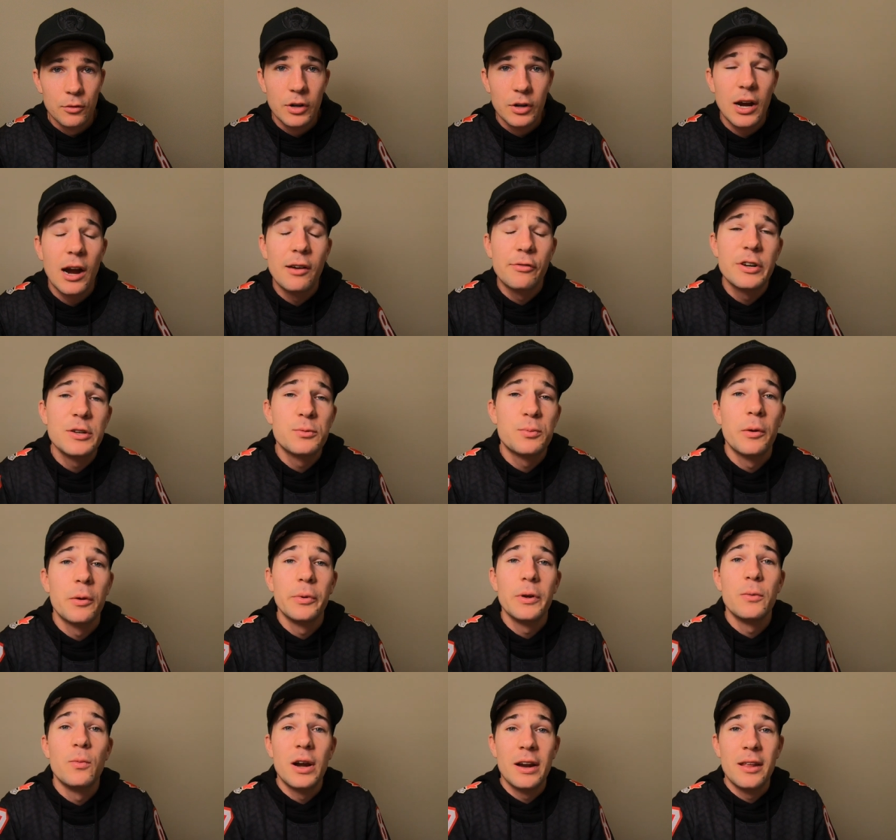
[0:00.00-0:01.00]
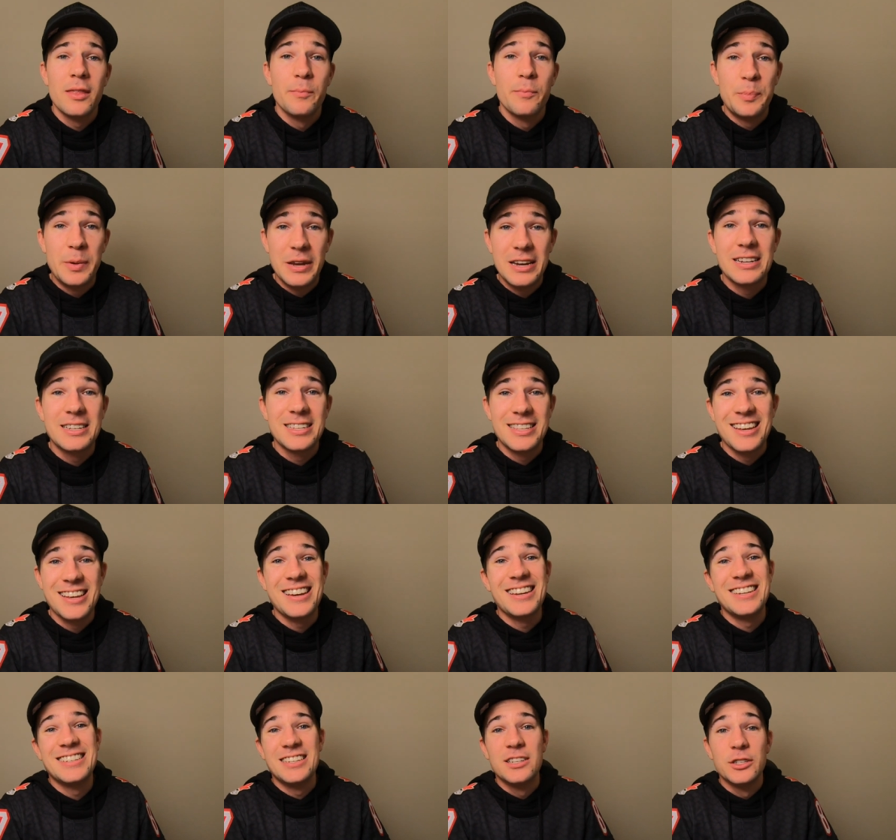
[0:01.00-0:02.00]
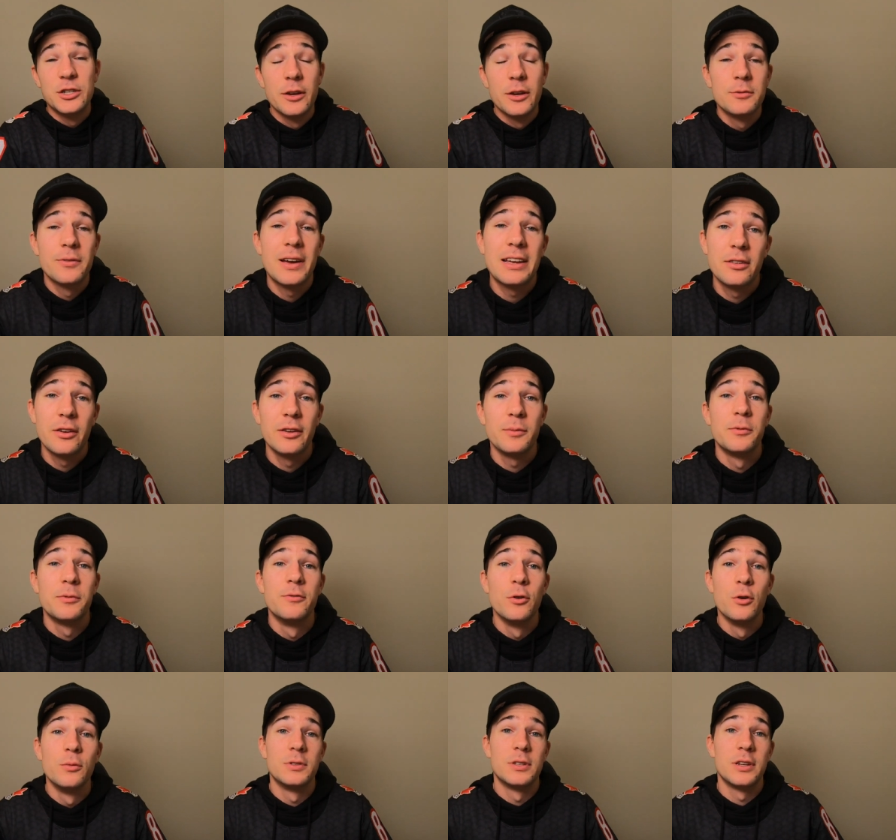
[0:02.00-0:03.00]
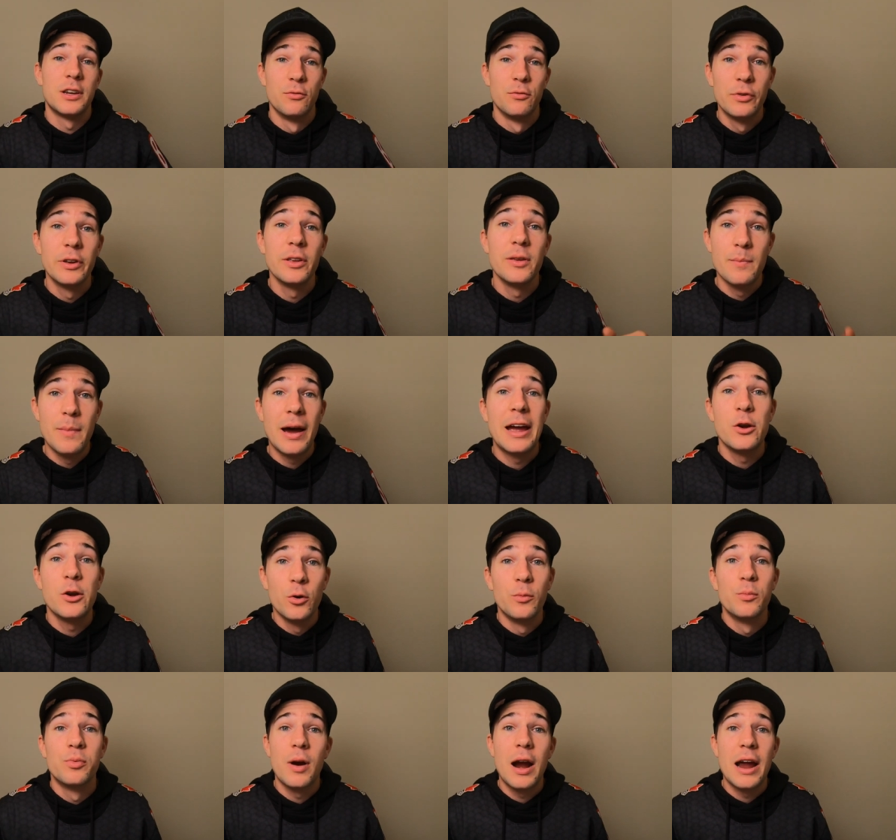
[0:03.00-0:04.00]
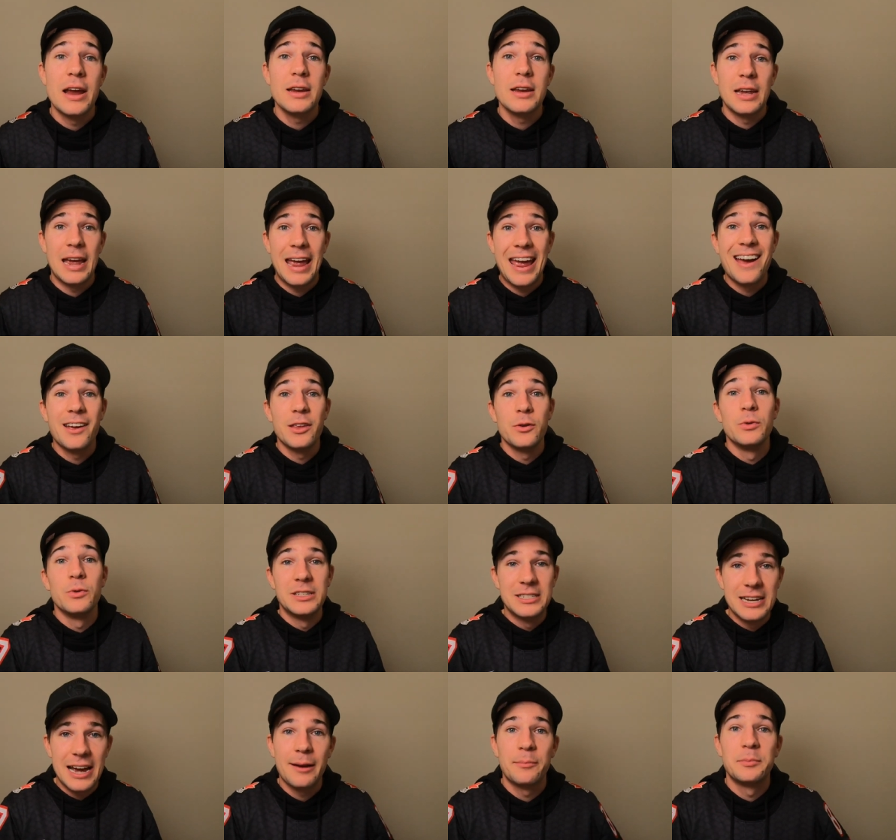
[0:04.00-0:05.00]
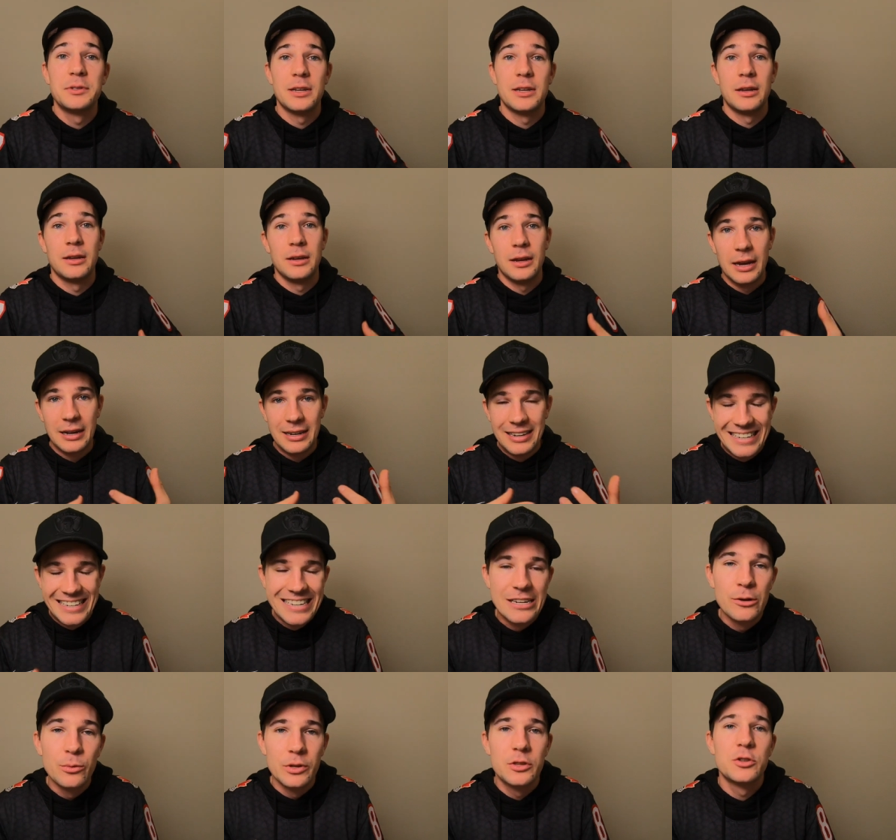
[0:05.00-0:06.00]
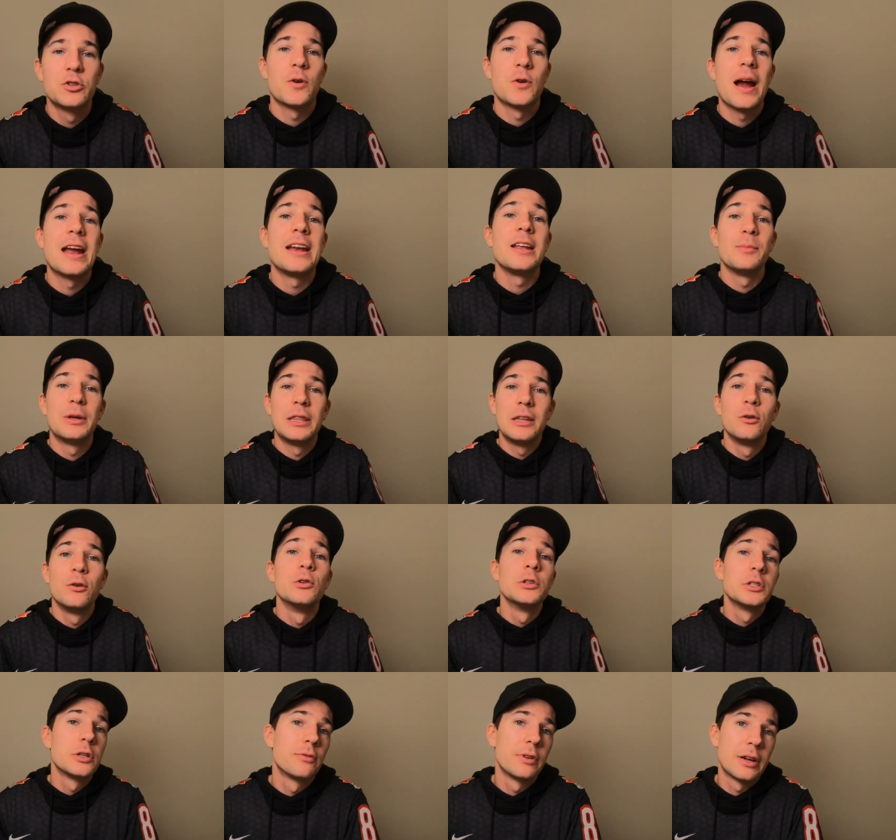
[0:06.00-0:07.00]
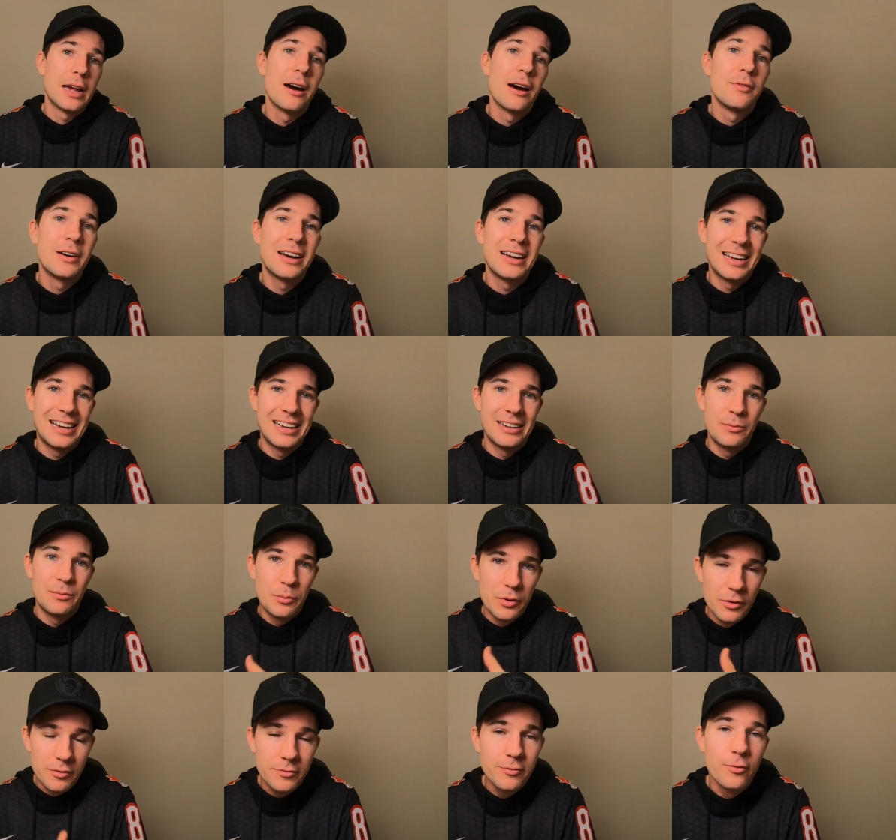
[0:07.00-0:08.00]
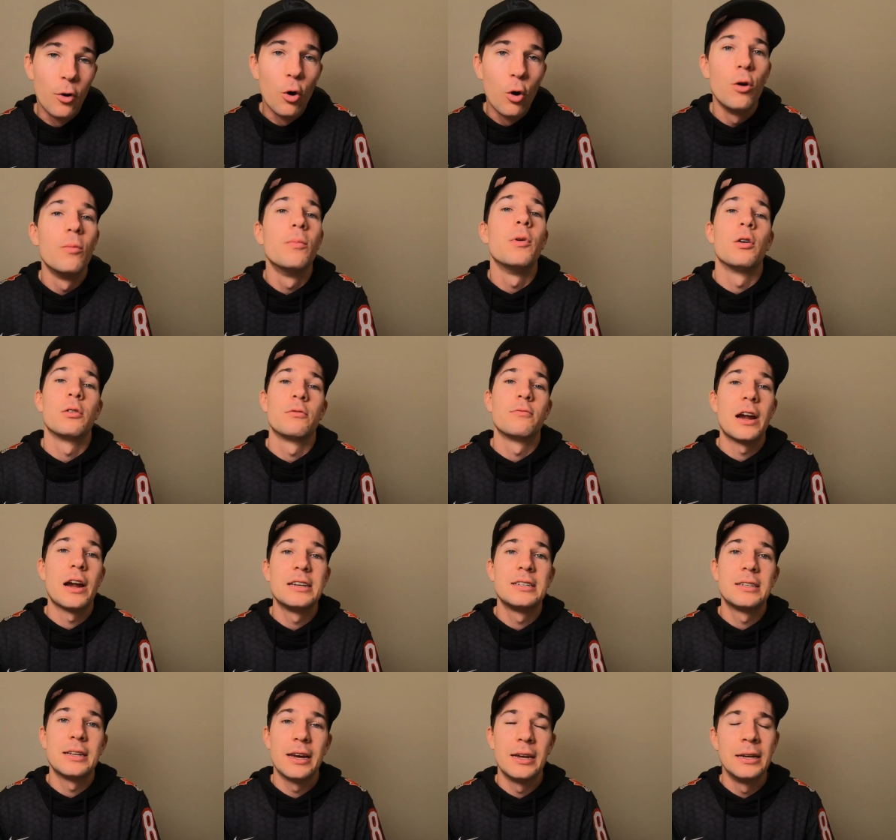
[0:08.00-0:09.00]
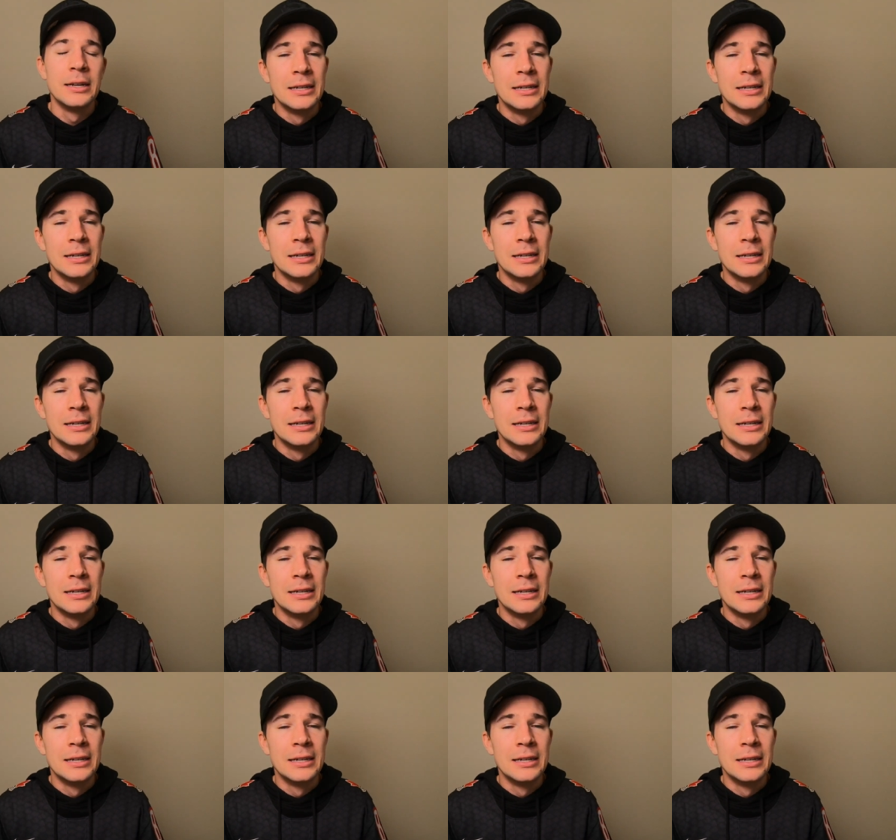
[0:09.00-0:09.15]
recovery is probably one of the biggest things in terms of athletic performance that can really make or break how you adapt and, and deal with training, but then also recover and perform on race day.